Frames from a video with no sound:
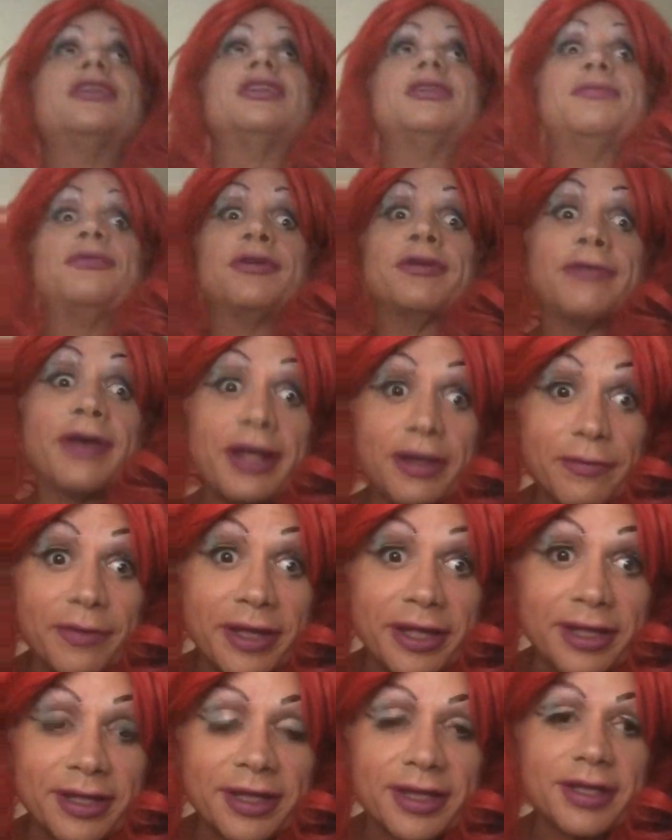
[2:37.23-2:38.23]
child support right
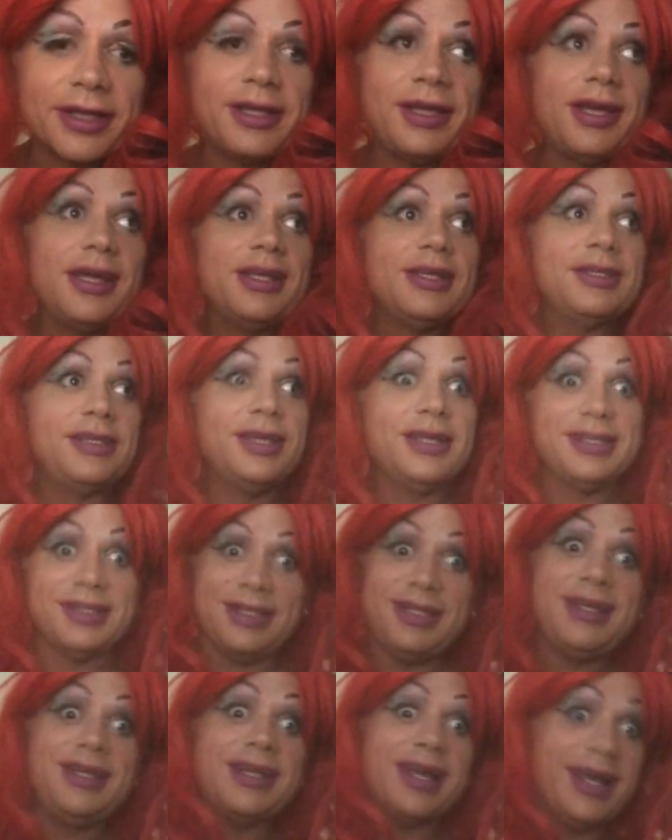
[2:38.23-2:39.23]
away, like, yes, yes,
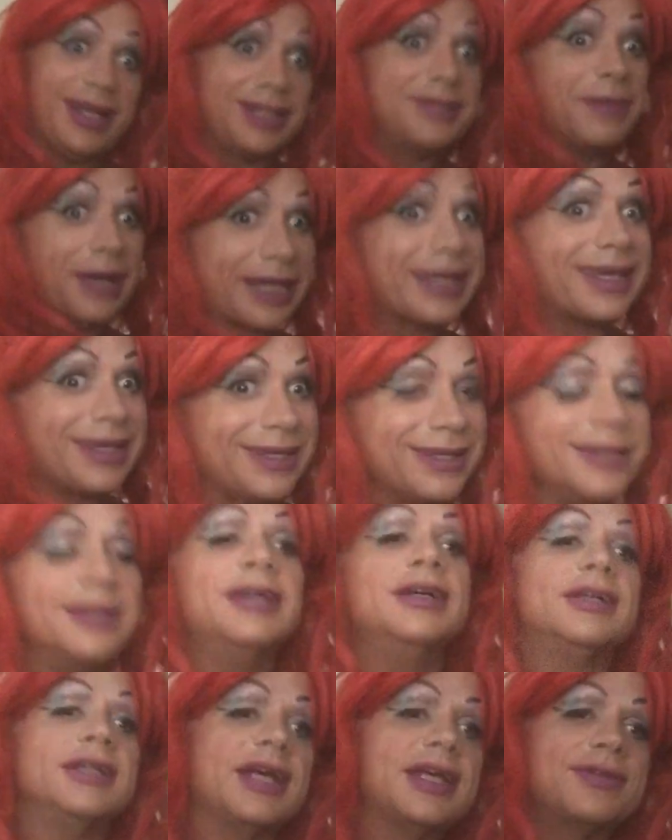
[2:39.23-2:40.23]
indeed, that is my kid.
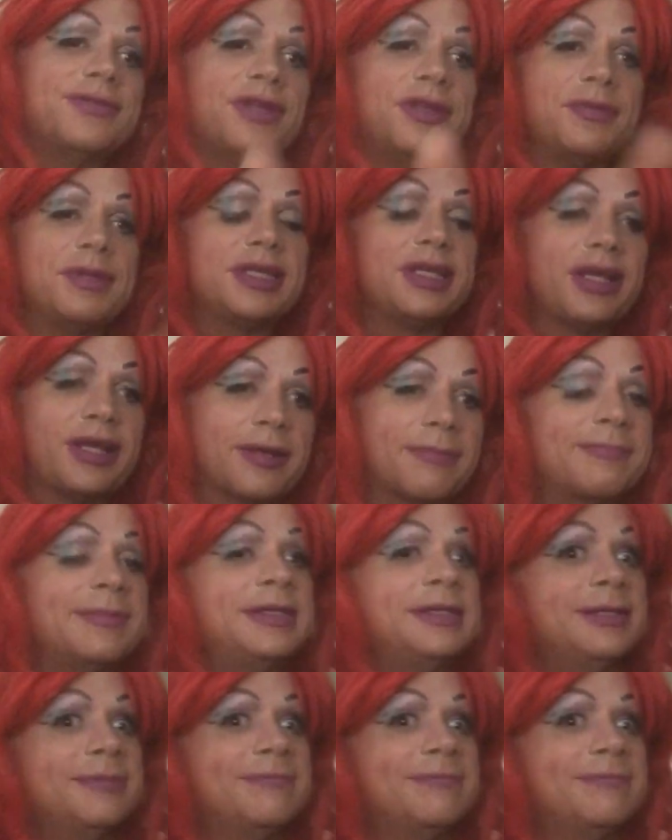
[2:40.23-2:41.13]
That's what he'd be saying.